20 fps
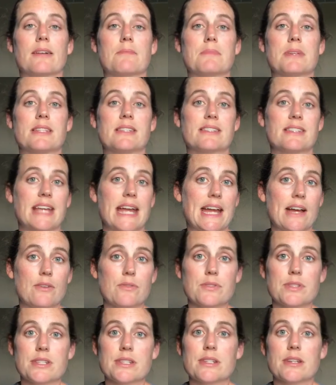and
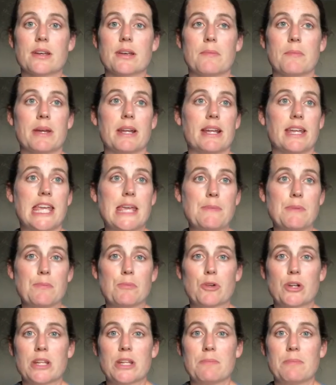sounds, but I keep it
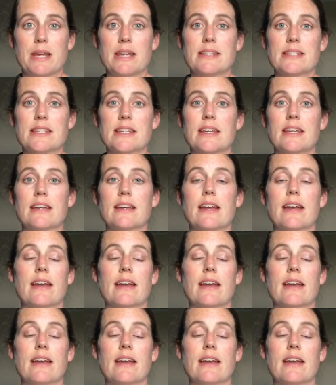pretty basic.